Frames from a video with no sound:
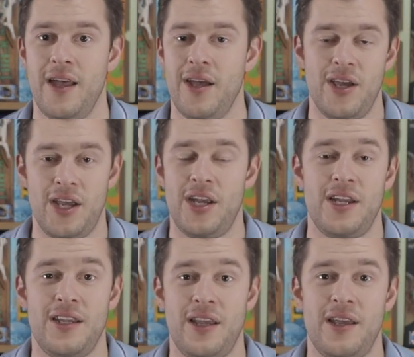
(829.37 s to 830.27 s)

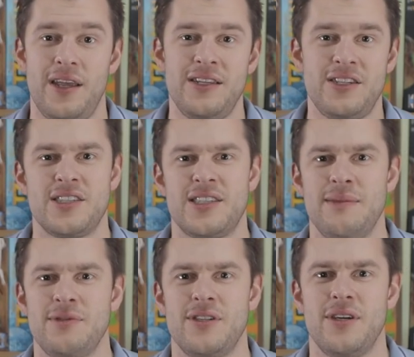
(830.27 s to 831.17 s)
In, it just
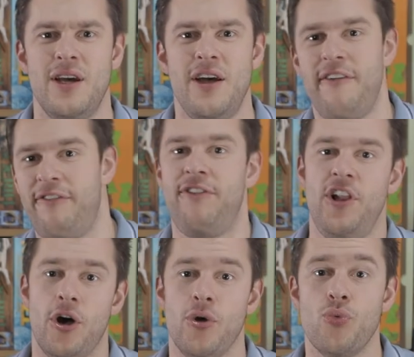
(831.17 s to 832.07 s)
seems to
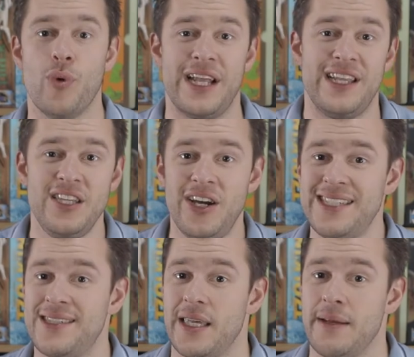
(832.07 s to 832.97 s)
flow really
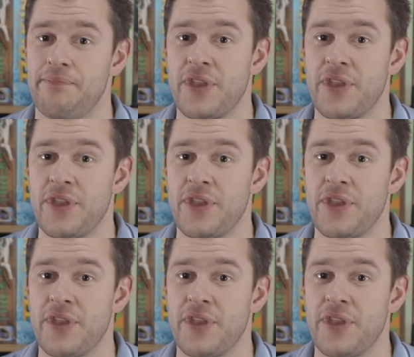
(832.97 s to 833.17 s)
nicely.